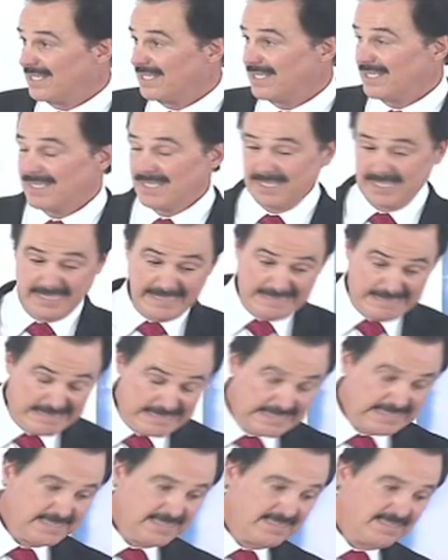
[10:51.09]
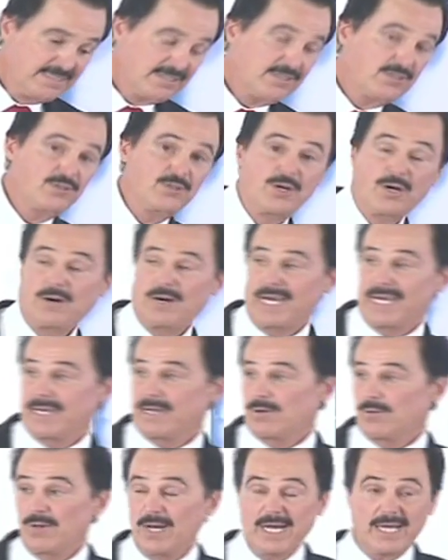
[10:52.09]
I said, no, I
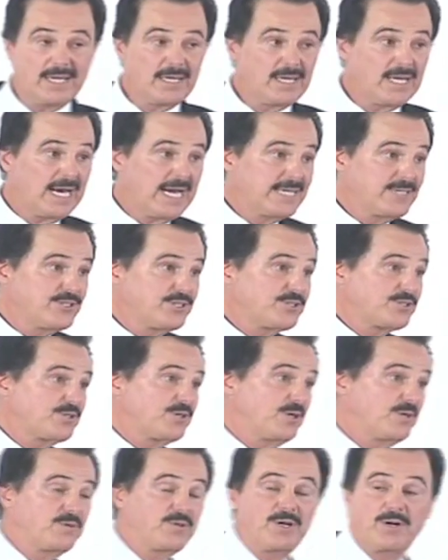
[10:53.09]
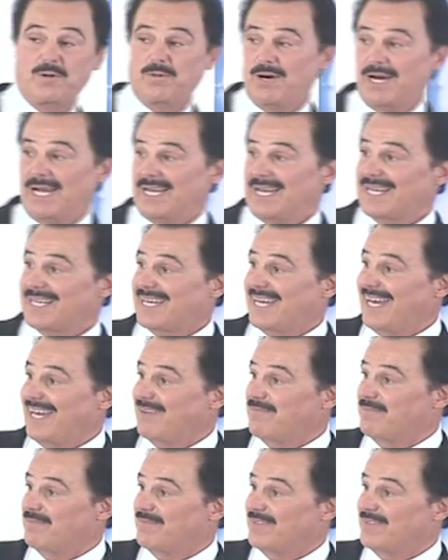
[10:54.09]
hear well. I just don't know why I came.